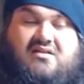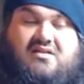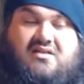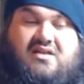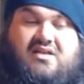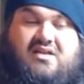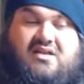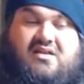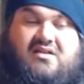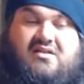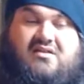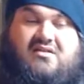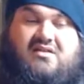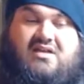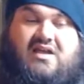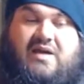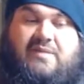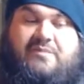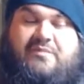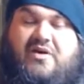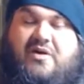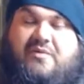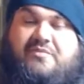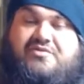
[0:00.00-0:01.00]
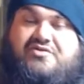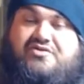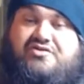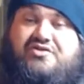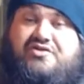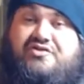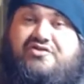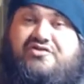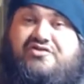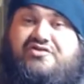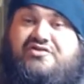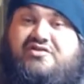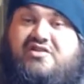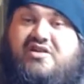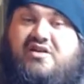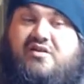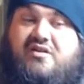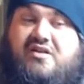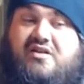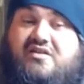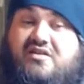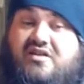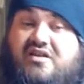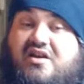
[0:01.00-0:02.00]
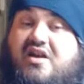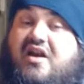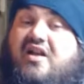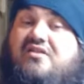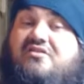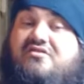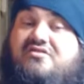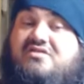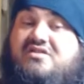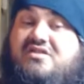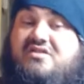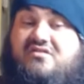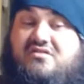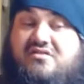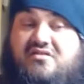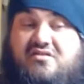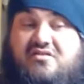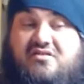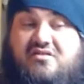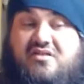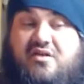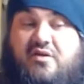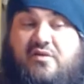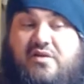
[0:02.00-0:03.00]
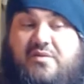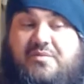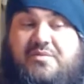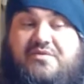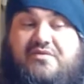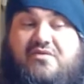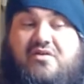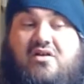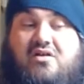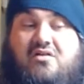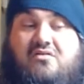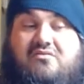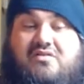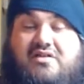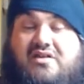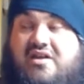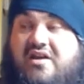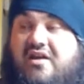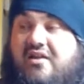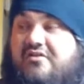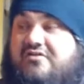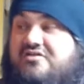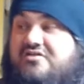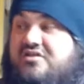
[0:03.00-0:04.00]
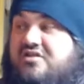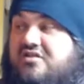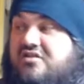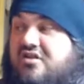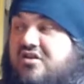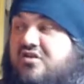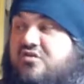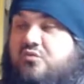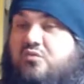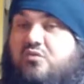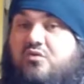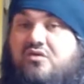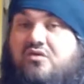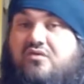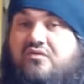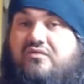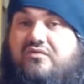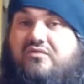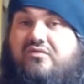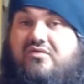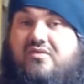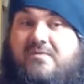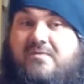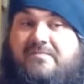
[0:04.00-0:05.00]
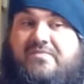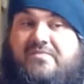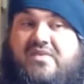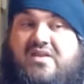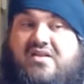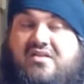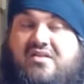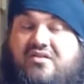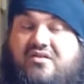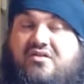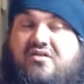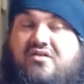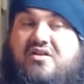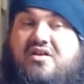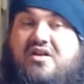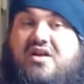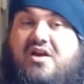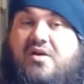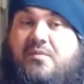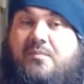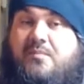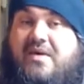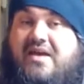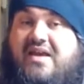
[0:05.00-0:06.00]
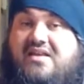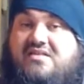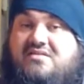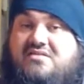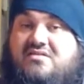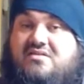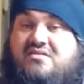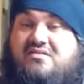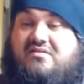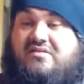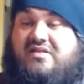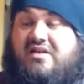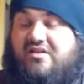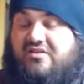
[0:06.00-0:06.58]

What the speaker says: And I probably should have just stuck. The colors, don't get me wrong, the colors in Lone Wolf look amazing.